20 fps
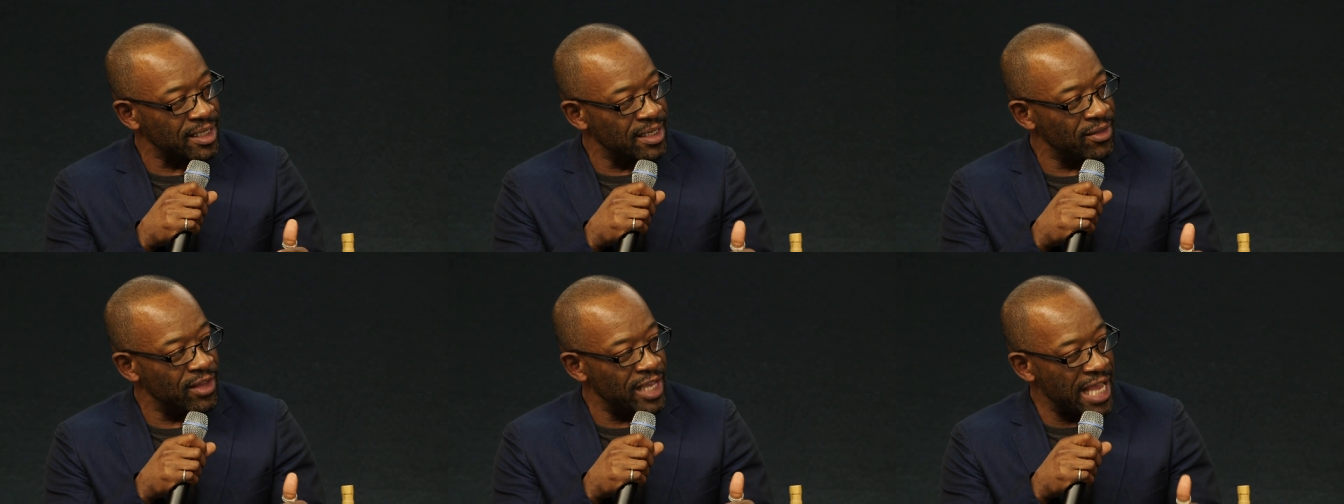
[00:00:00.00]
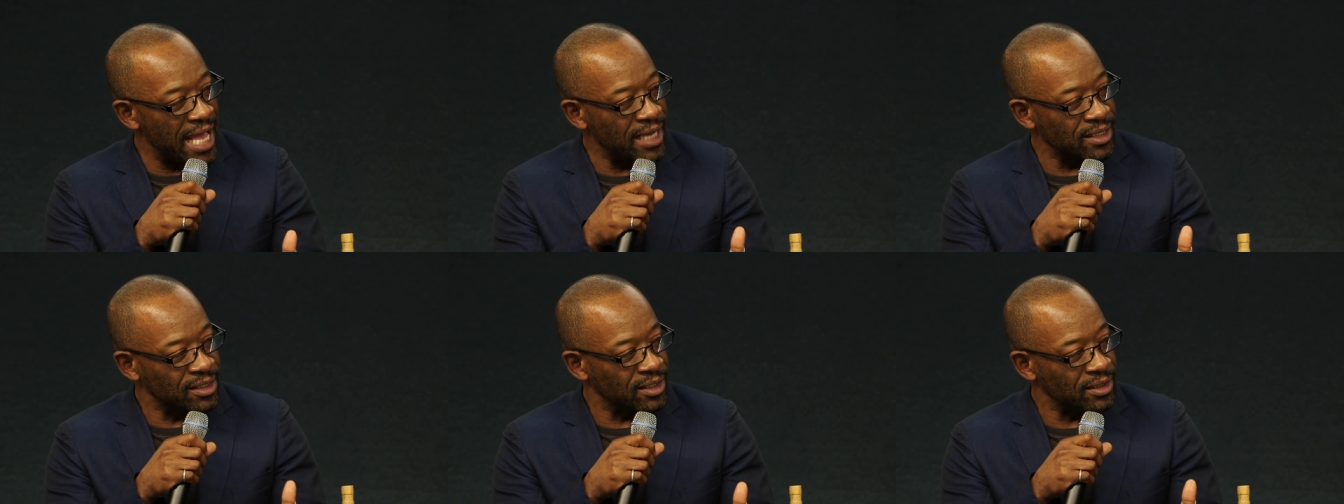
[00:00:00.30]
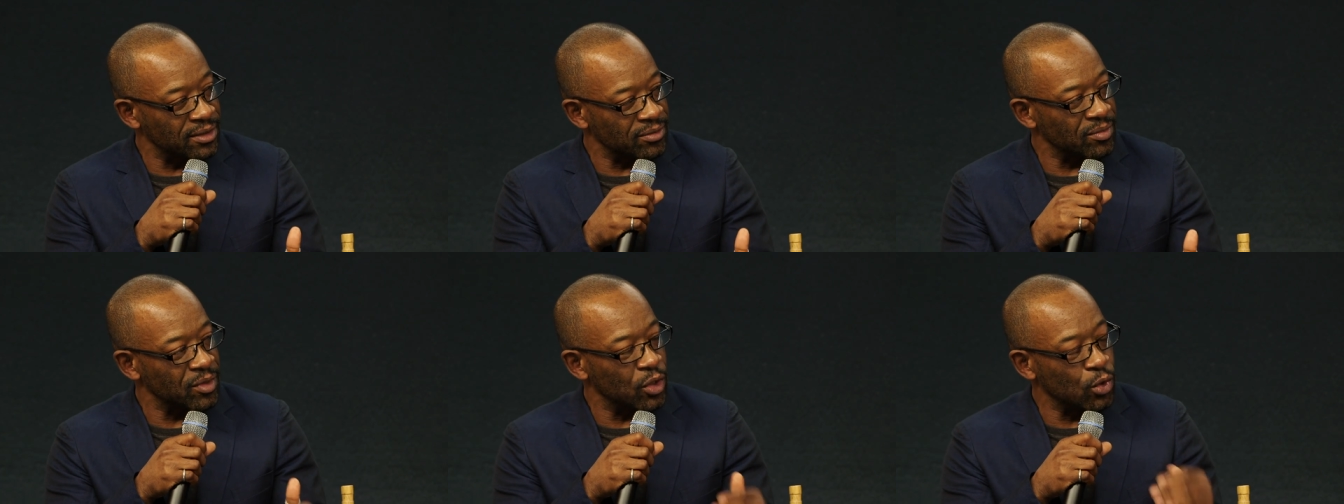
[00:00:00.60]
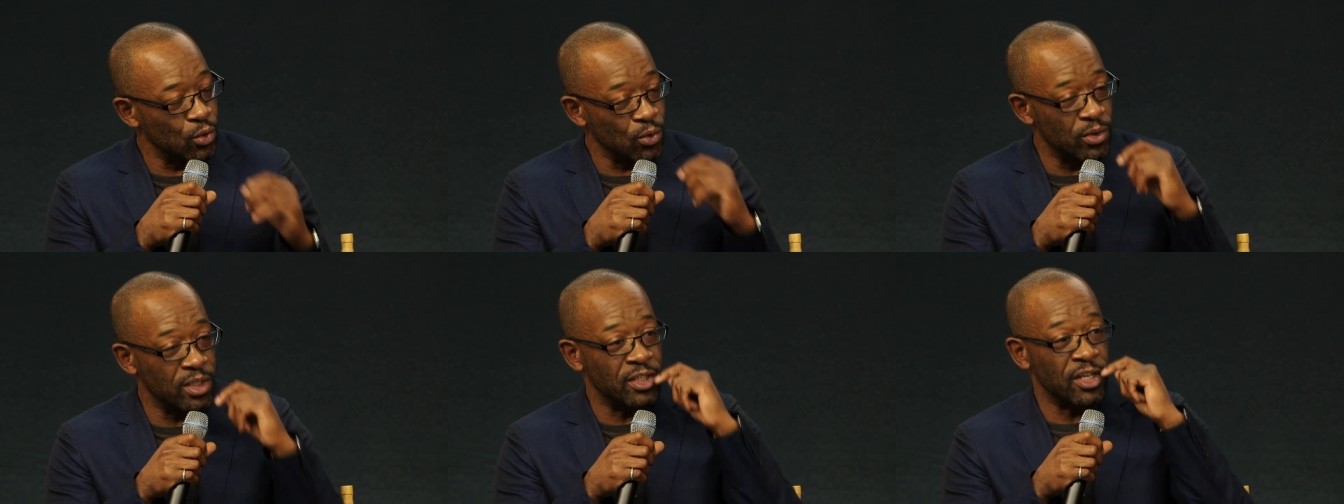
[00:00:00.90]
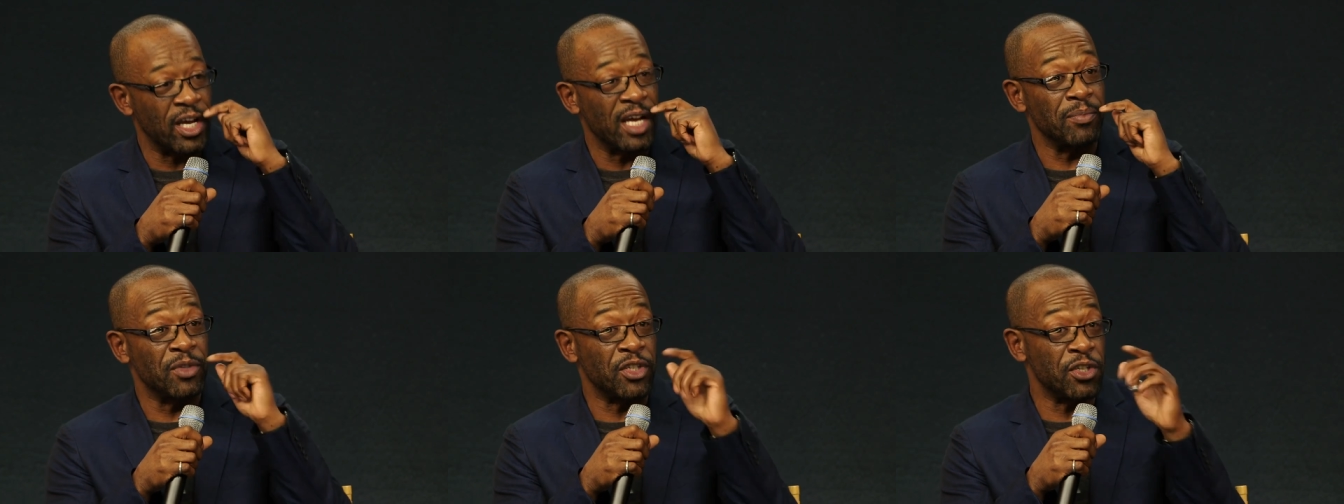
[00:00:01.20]
in the accent all the
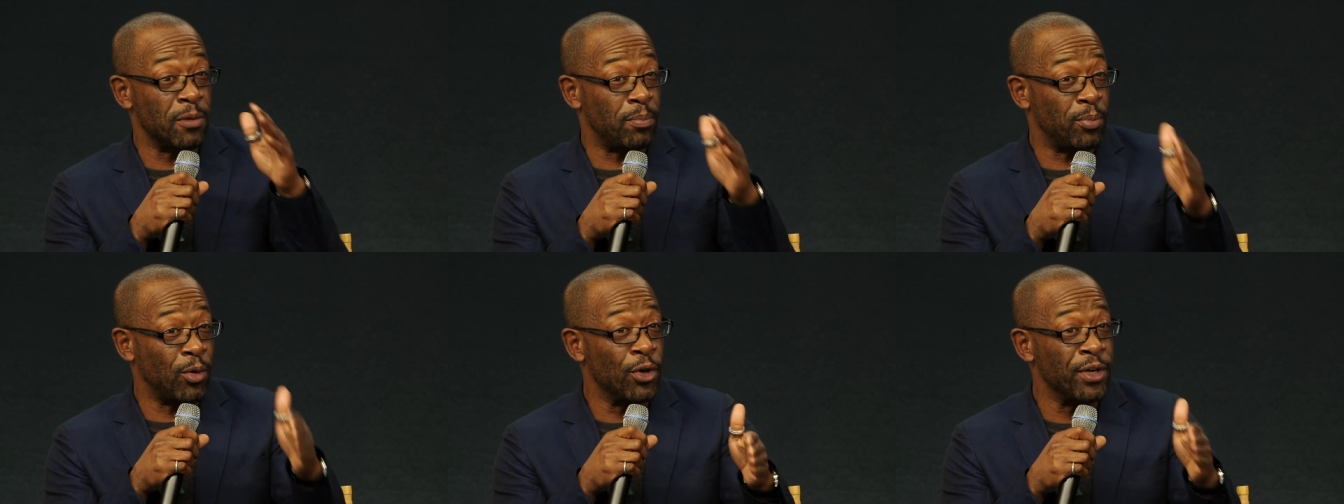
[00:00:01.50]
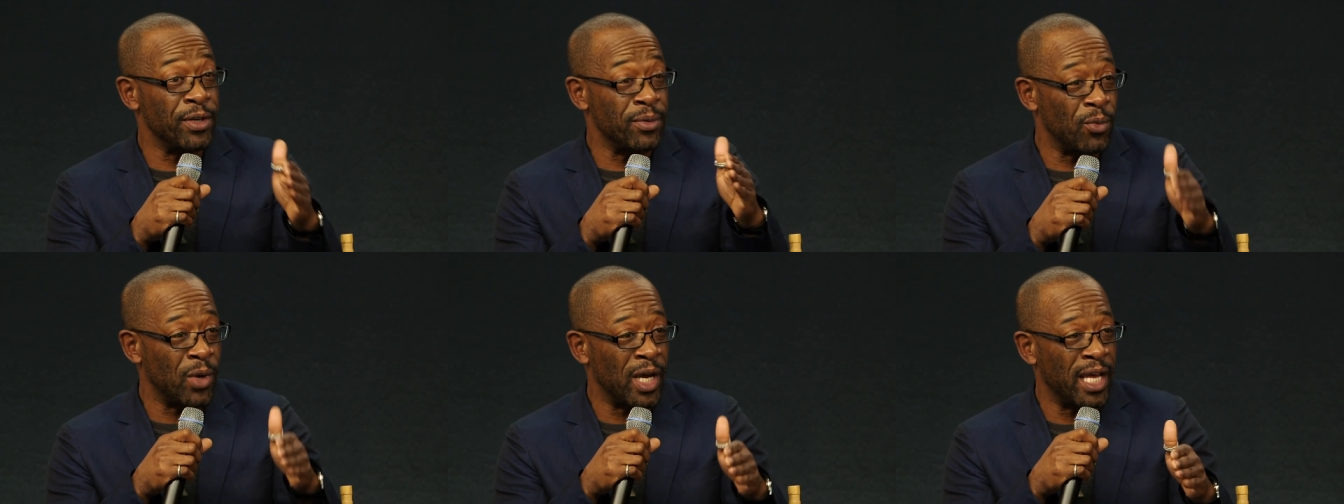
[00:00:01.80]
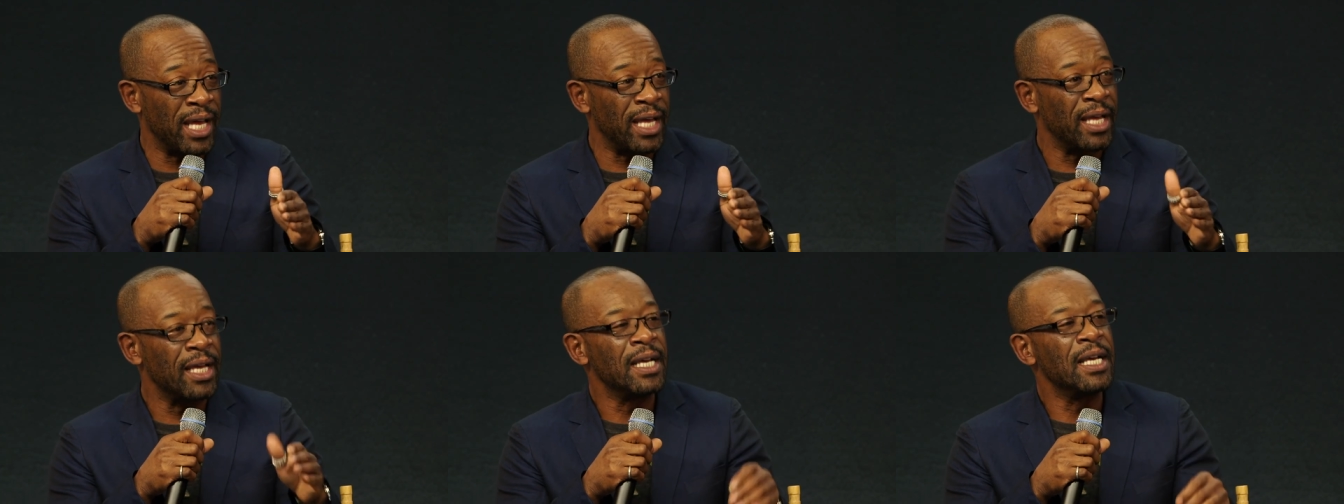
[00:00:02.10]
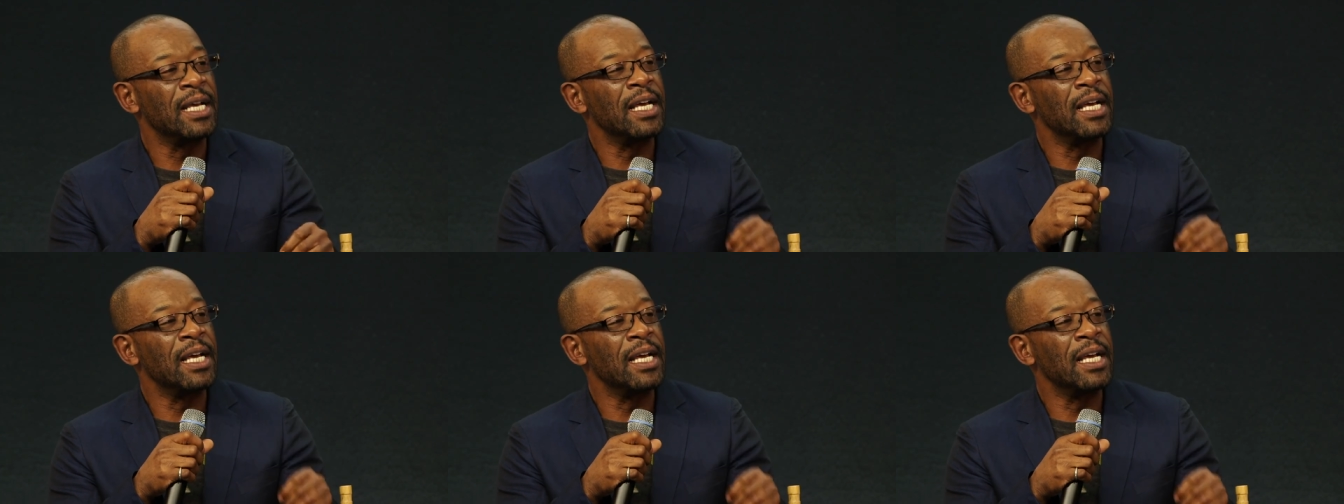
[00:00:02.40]
time. To the point where